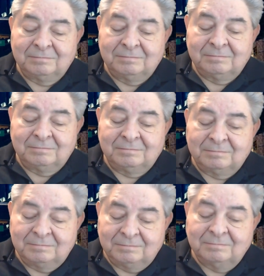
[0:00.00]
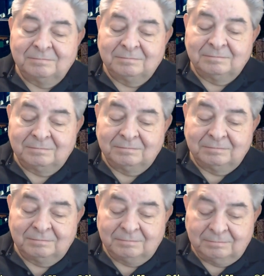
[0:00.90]

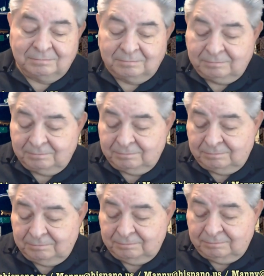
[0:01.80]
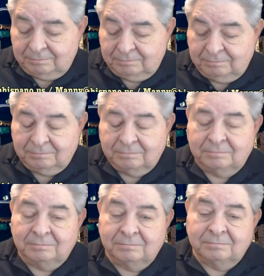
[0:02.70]

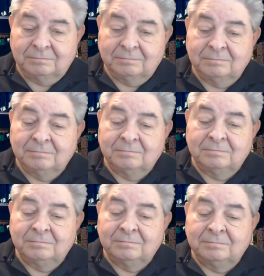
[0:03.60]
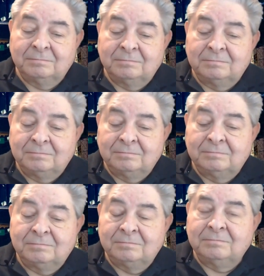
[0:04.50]

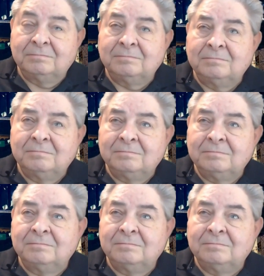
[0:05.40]
This person isn't speaking.